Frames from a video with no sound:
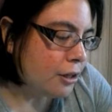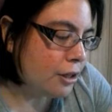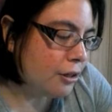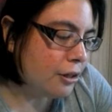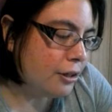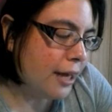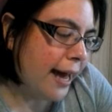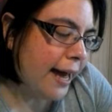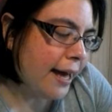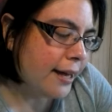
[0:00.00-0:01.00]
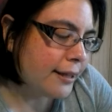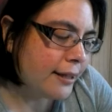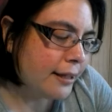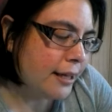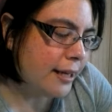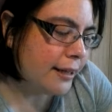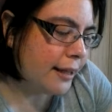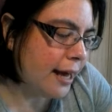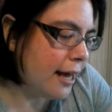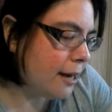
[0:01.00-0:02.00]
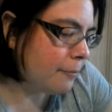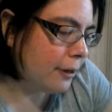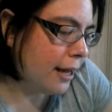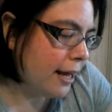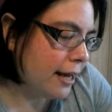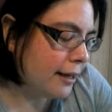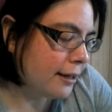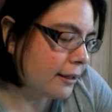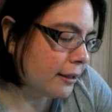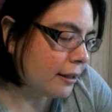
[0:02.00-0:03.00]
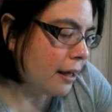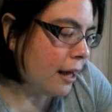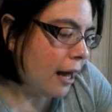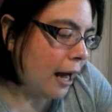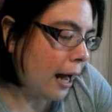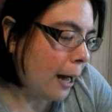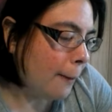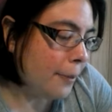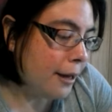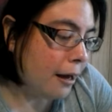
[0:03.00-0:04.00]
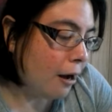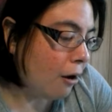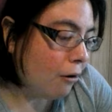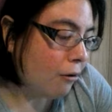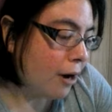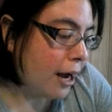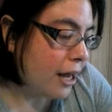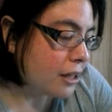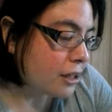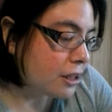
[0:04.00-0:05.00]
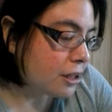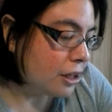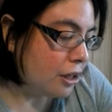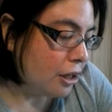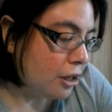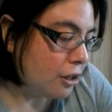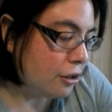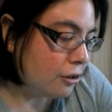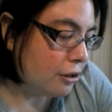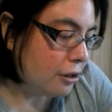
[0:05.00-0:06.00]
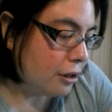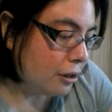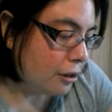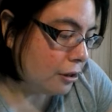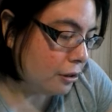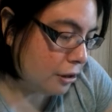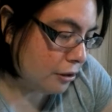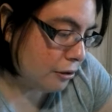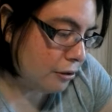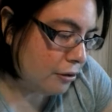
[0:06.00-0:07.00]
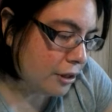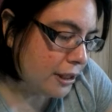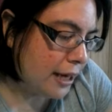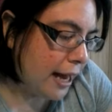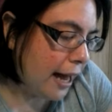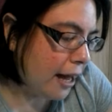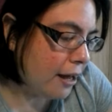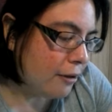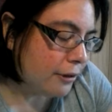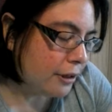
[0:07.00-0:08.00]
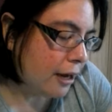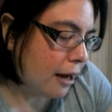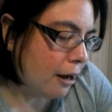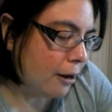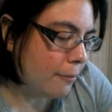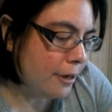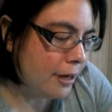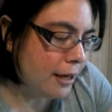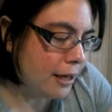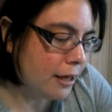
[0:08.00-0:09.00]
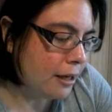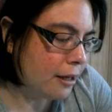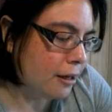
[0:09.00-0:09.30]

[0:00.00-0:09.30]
To new destinies and plans, I'll be alright. You, you knew the day was coming,